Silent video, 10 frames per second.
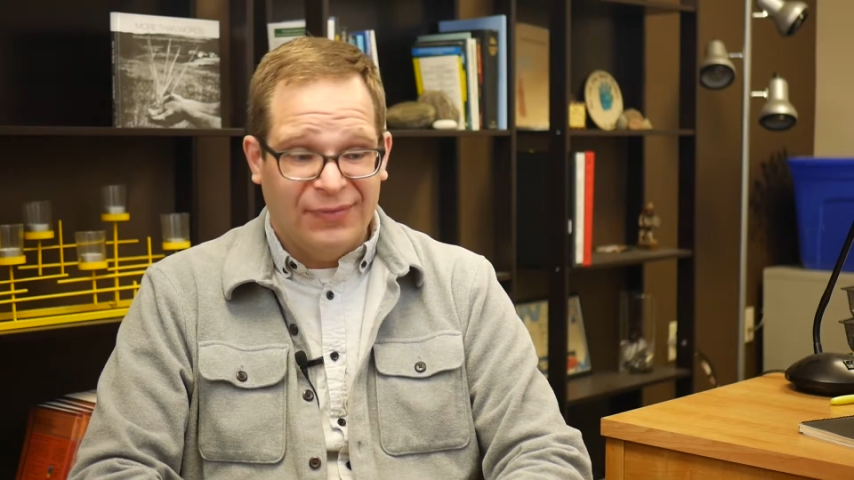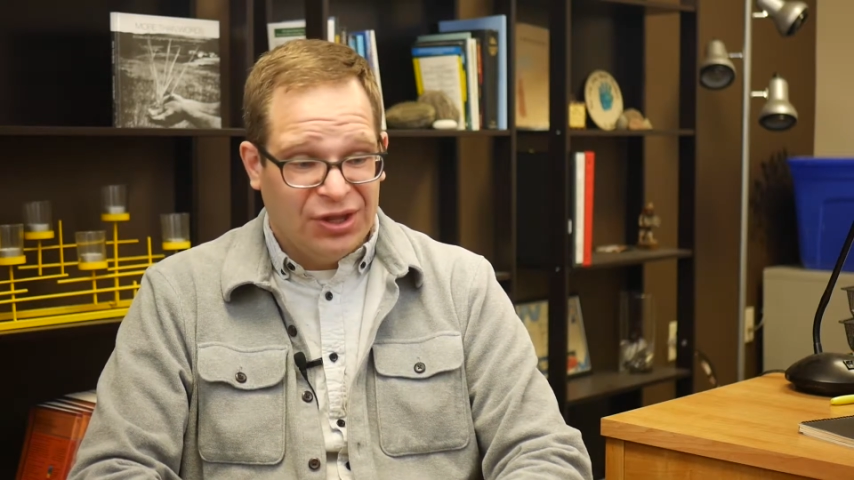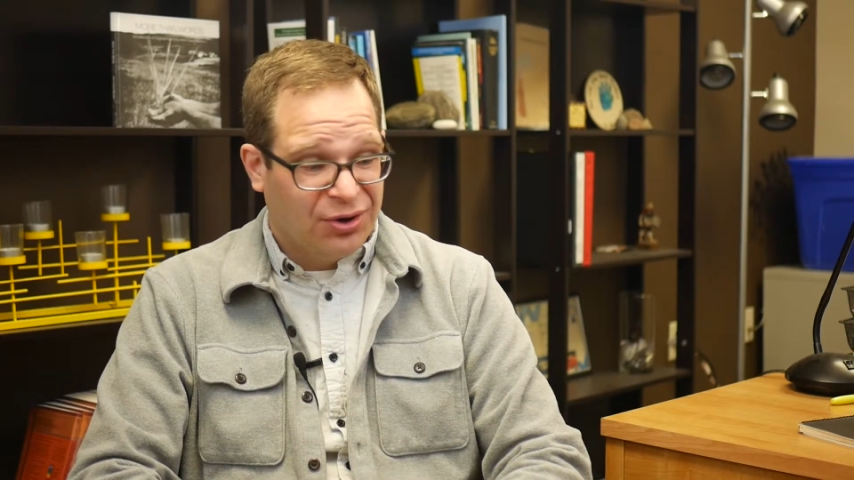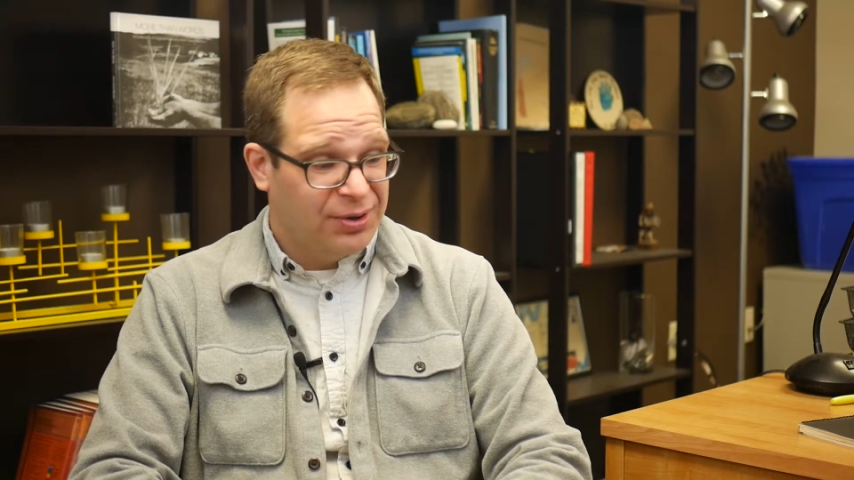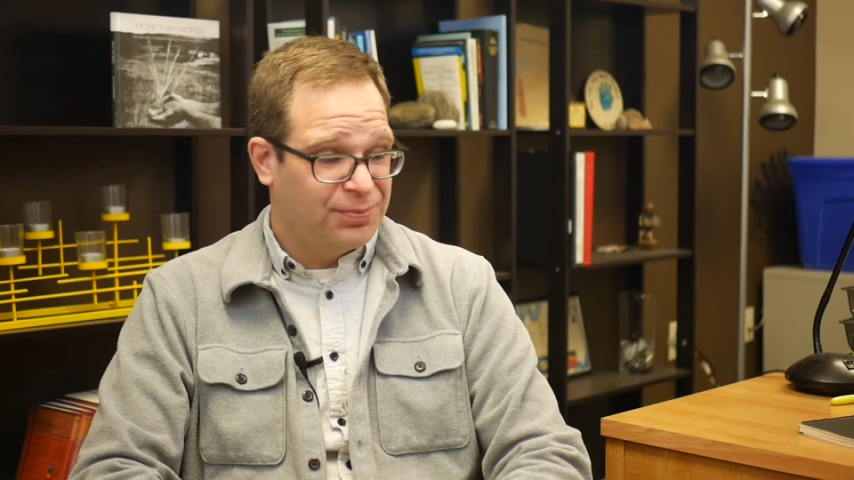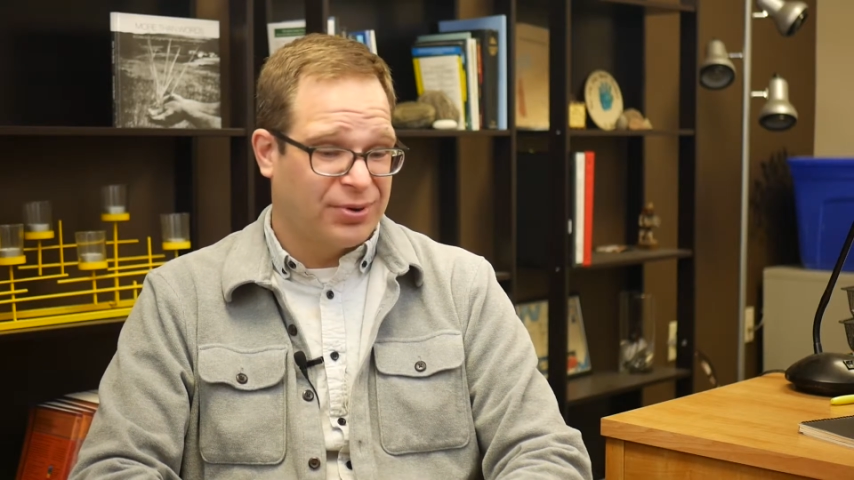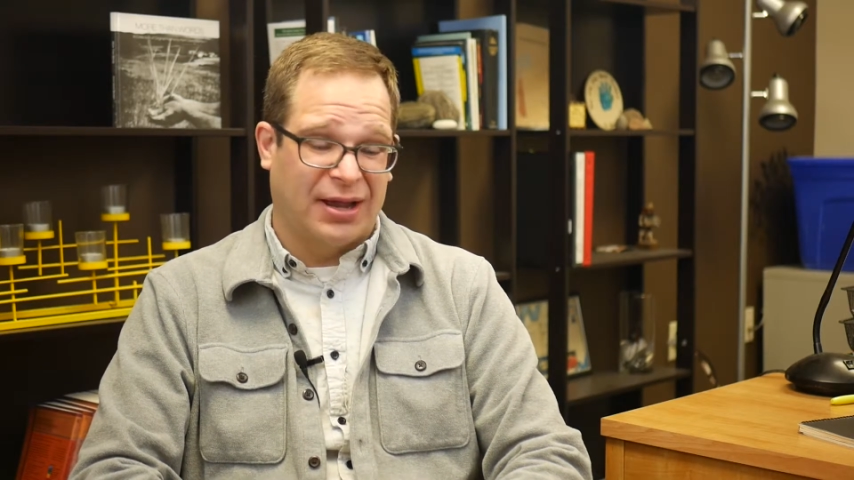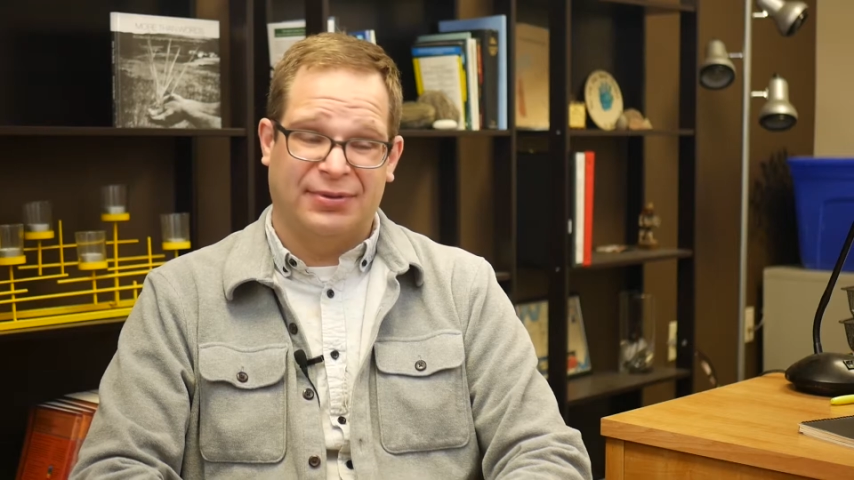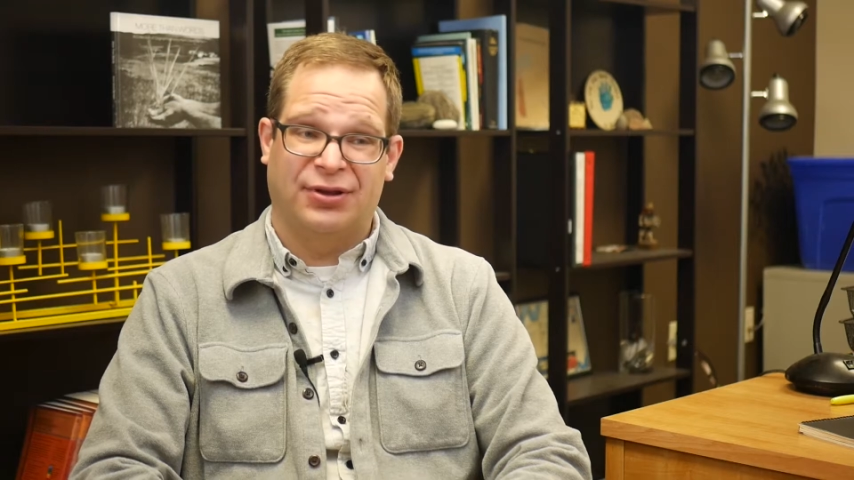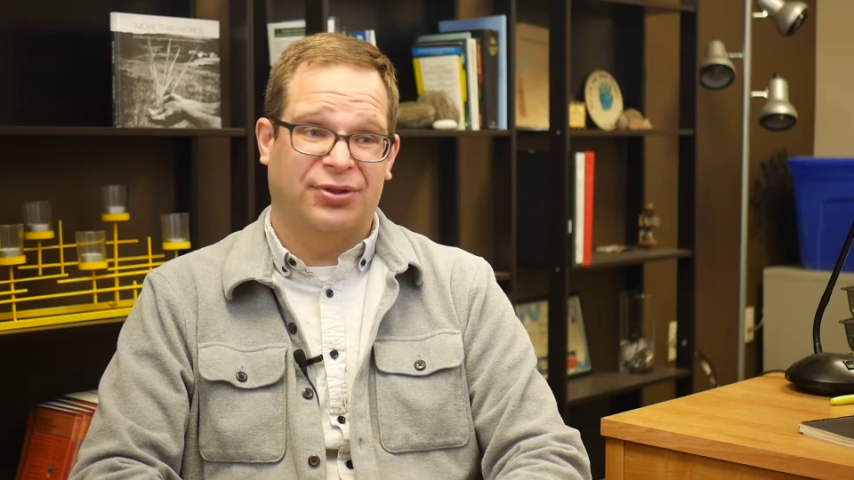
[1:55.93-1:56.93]
you know, it
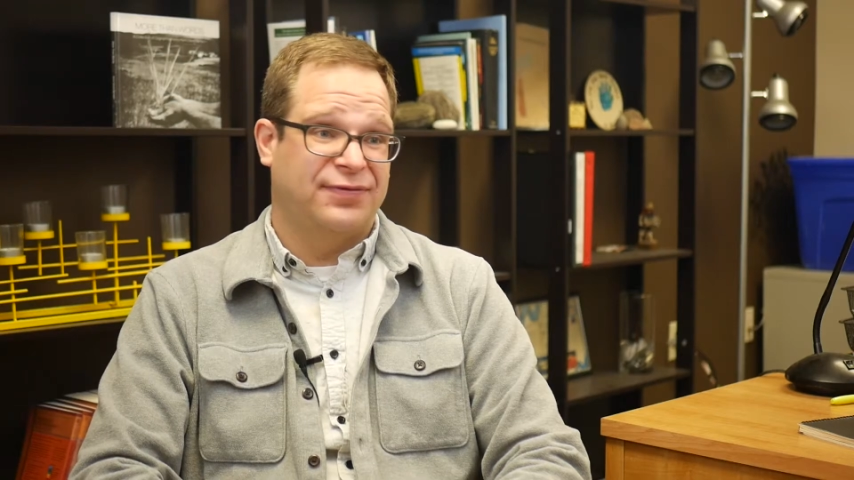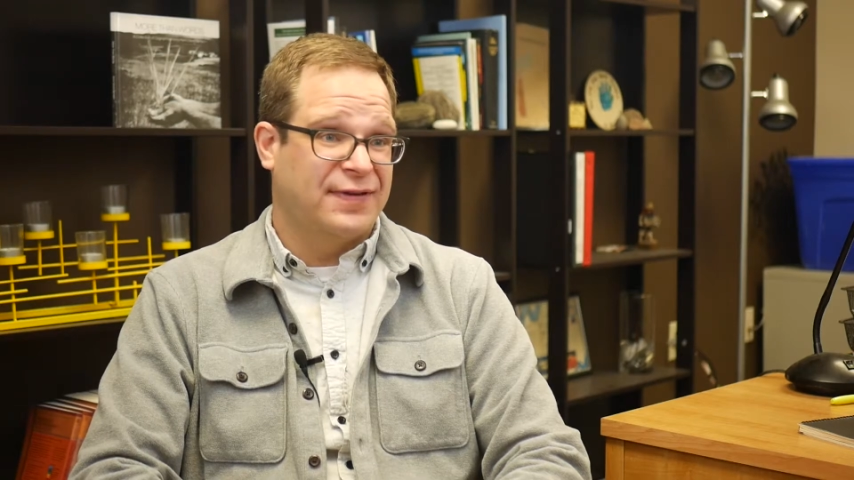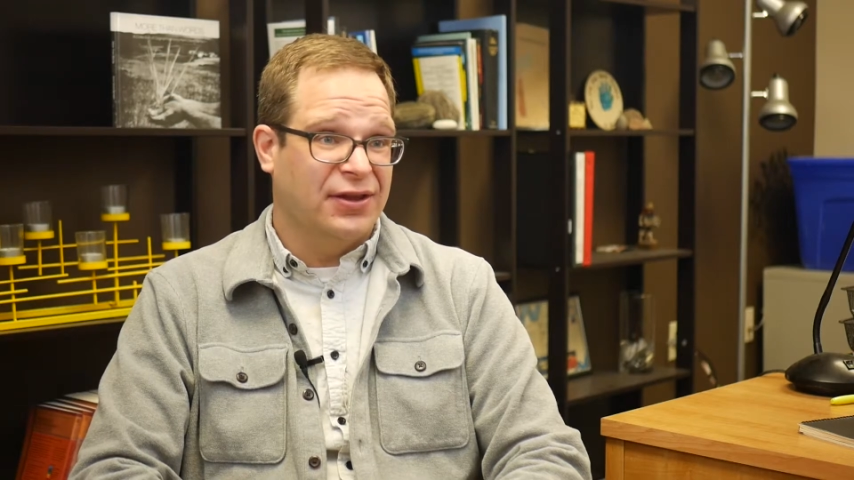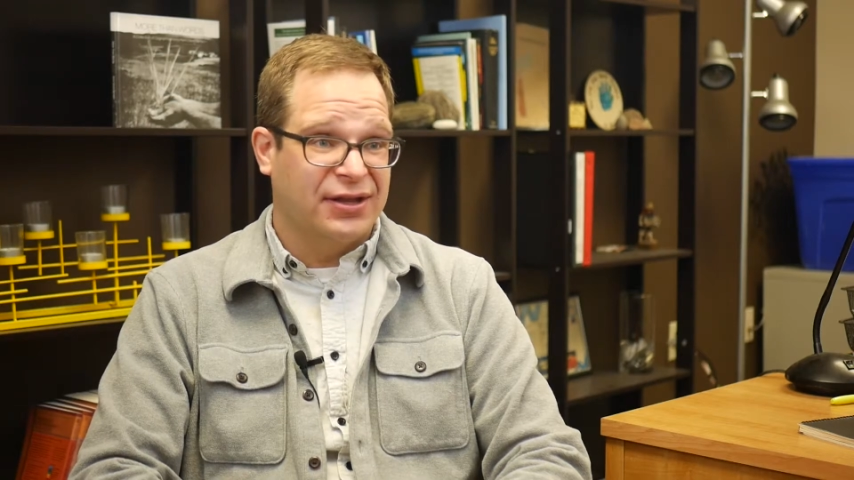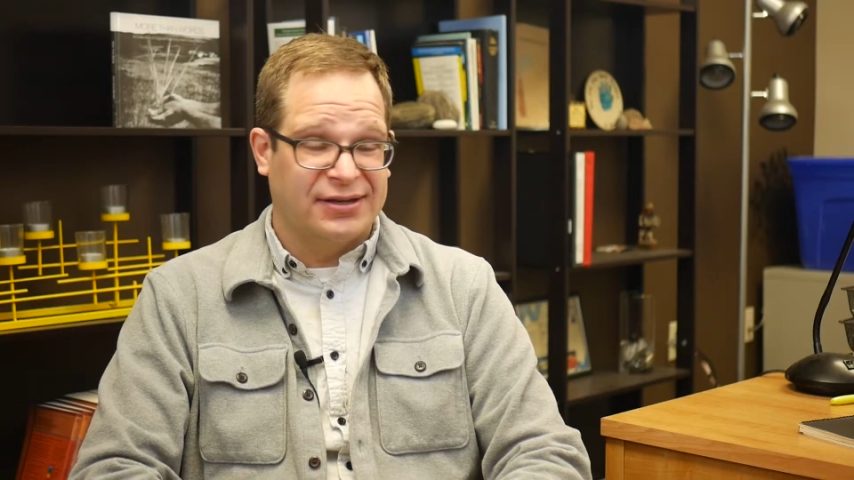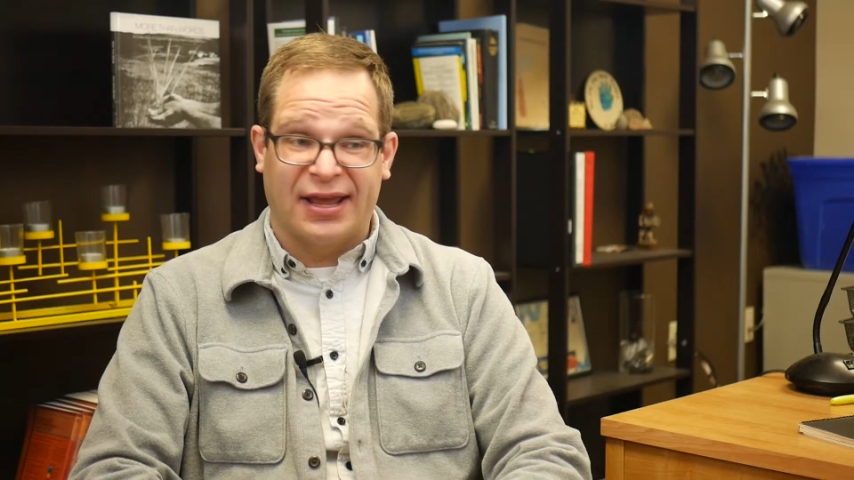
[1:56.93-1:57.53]
probably only felt like